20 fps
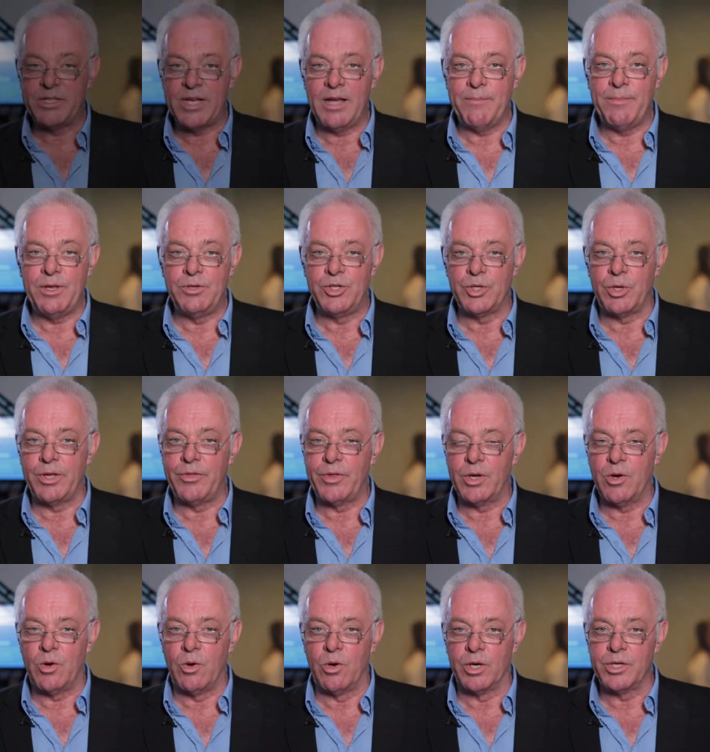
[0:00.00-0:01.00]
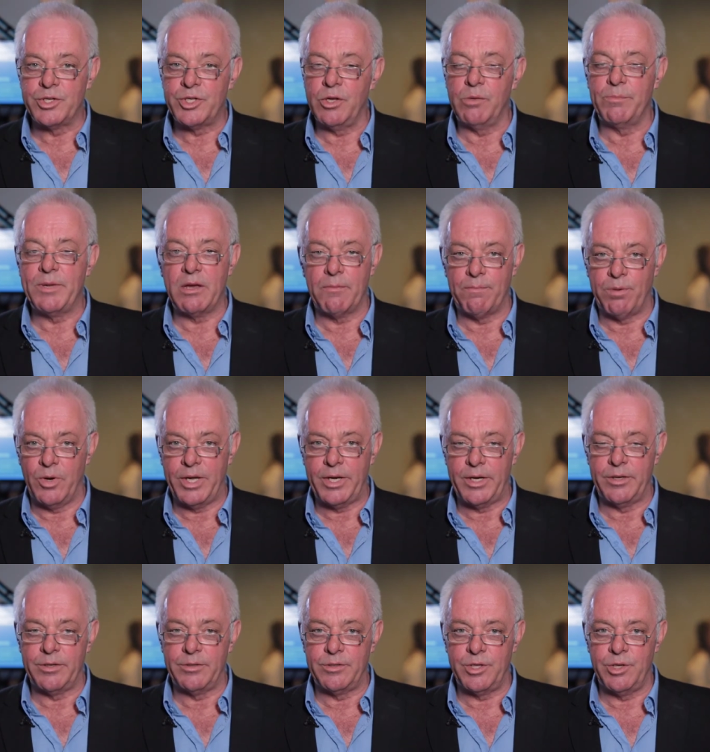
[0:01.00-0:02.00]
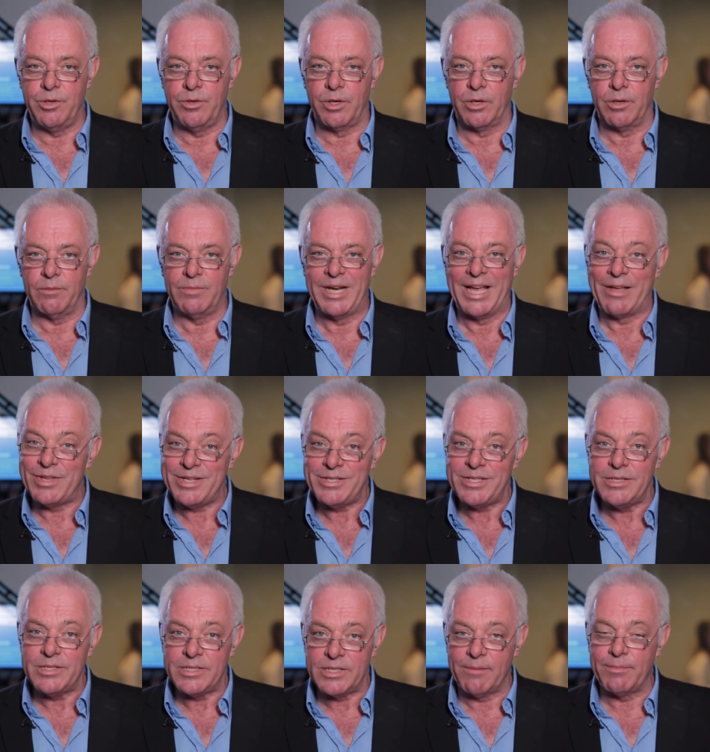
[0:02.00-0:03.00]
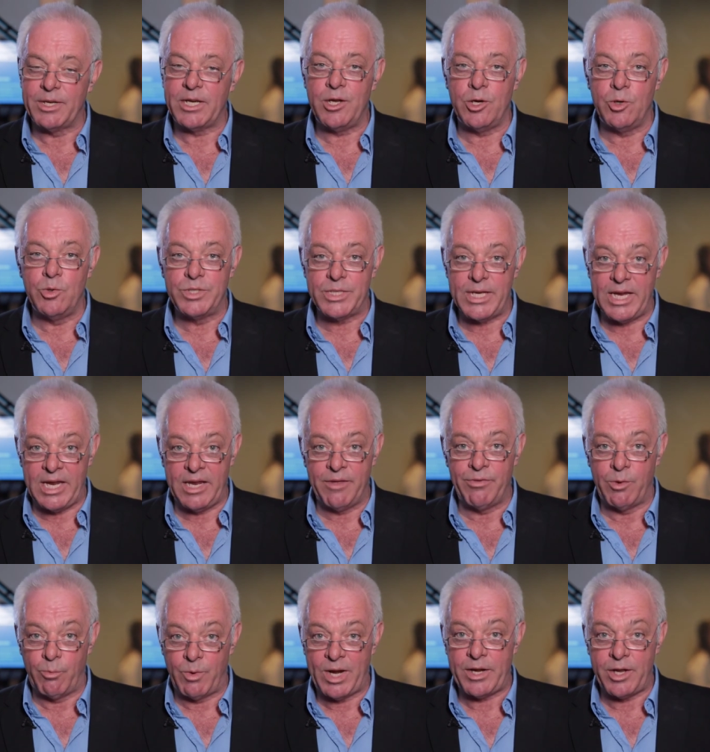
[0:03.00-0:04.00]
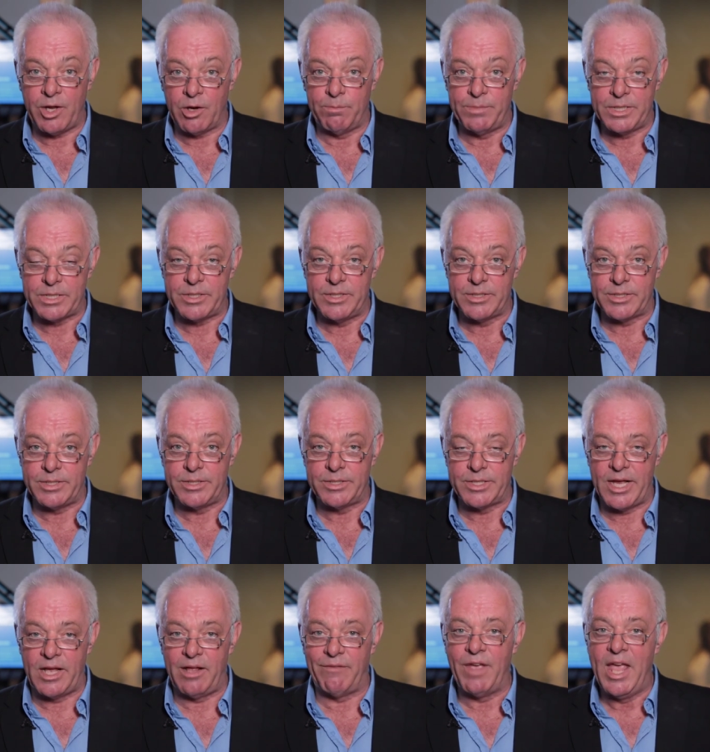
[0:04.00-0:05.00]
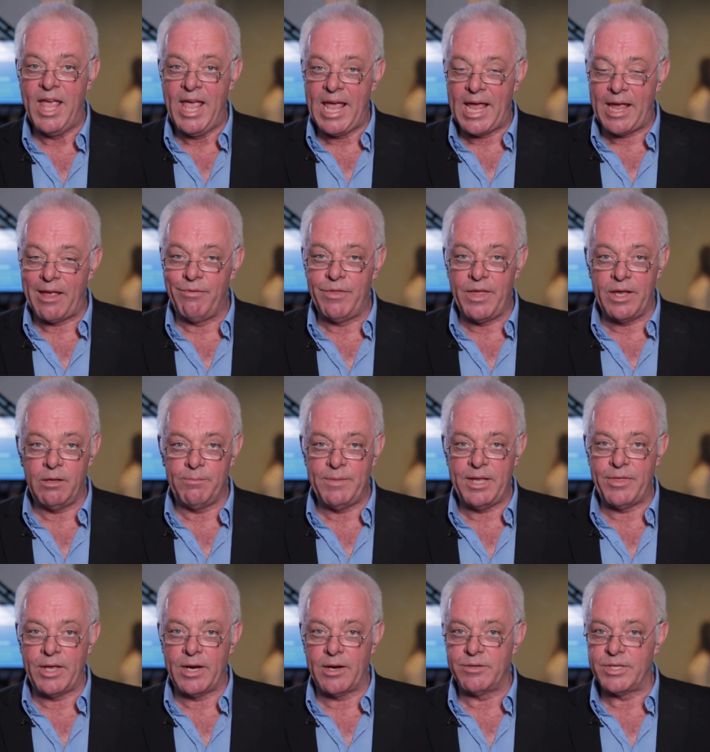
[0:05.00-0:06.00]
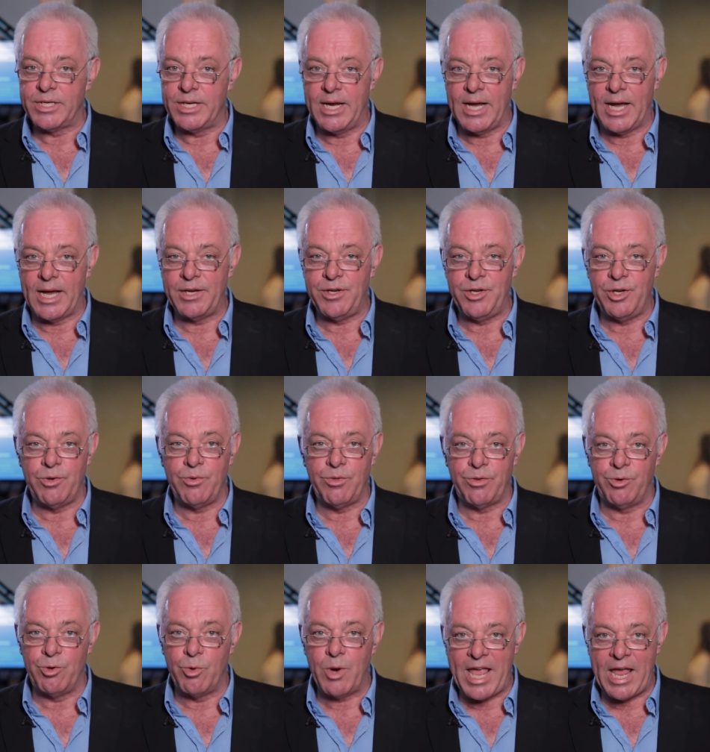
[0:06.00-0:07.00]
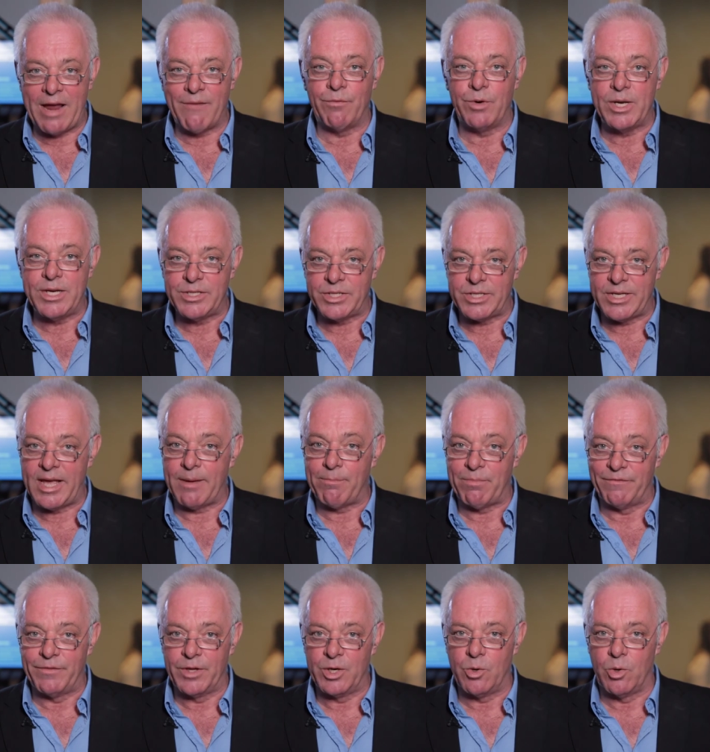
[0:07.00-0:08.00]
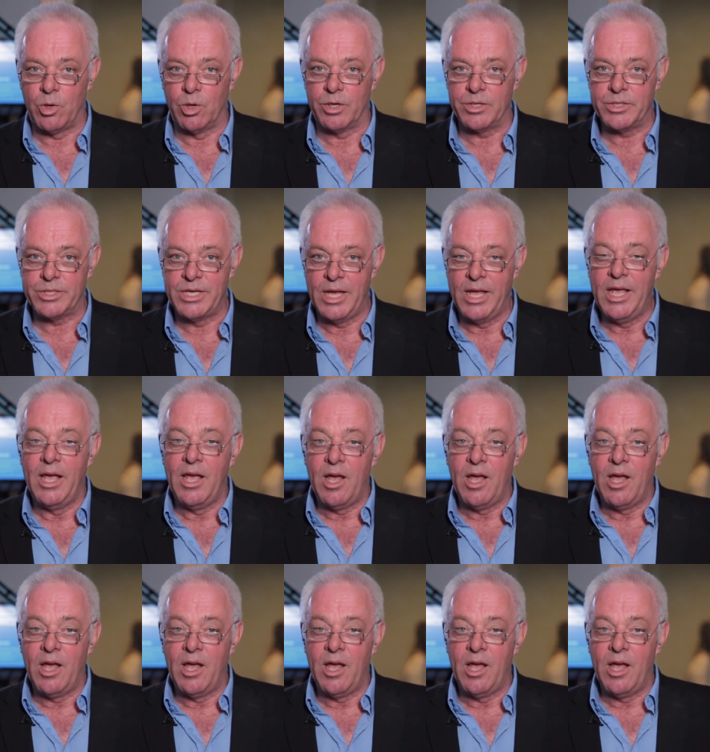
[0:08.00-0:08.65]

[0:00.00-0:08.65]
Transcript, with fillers: the time you join the course, you'll be appointed a tutor. Now, this is somebody who's in the radio business itself, and they'll be there to guide you through every step of the course.